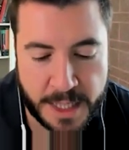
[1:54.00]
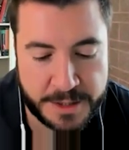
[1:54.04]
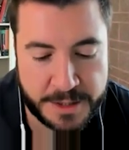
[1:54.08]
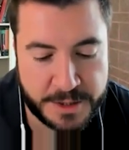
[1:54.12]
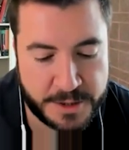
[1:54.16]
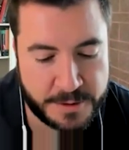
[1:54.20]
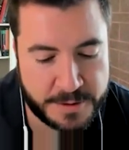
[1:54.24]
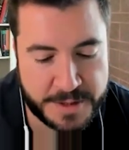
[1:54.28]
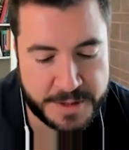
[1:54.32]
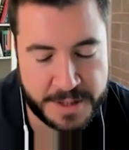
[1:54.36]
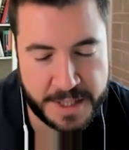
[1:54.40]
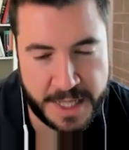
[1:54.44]
I
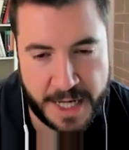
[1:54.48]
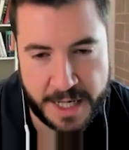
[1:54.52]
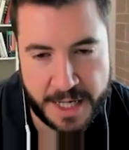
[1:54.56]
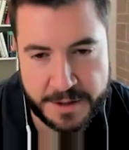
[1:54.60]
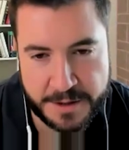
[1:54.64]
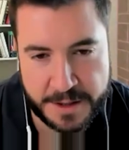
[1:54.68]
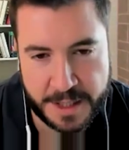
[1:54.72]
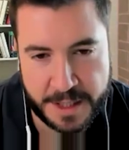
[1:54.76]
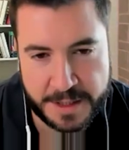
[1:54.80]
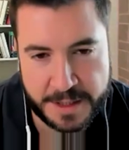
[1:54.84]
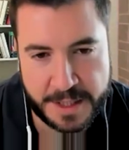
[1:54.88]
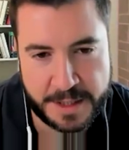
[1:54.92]
chose the
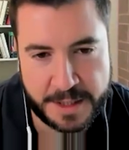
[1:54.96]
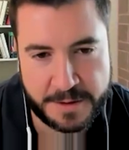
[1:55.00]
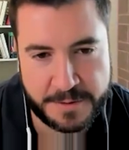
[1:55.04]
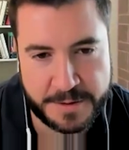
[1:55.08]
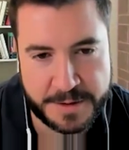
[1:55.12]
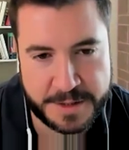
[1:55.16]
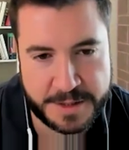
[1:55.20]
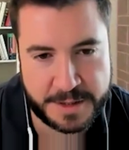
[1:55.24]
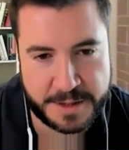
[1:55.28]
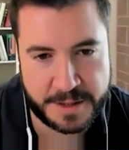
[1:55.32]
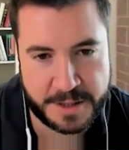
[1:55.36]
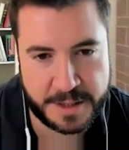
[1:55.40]
latter, and I think
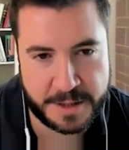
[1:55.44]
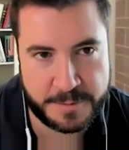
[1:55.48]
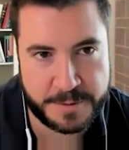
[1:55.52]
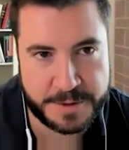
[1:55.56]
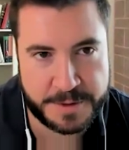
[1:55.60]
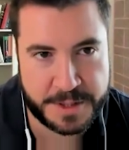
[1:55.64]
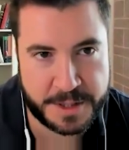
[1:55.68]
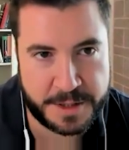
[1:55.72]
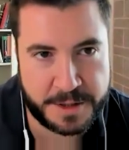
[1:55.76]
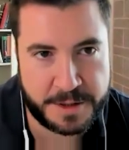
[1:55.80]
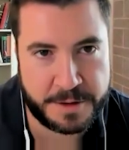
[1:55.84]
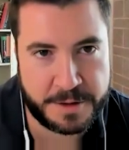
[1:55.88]
it was it
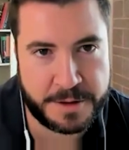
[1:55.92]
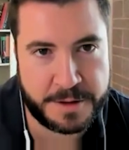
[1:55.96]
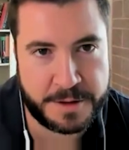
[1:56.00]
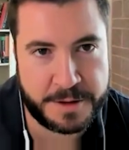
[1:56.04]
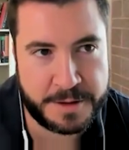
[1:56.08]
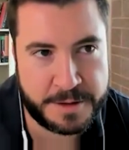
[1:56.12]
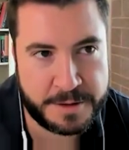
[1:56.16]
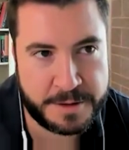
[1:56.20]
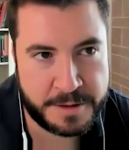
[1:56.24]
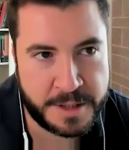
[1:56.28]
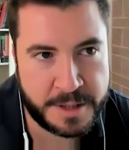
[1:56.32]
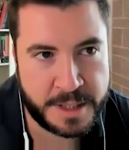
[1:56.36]
was a
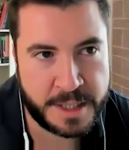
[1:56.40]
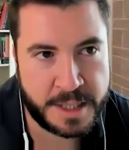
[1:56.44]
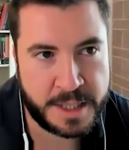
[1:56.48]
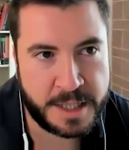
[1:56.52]
good,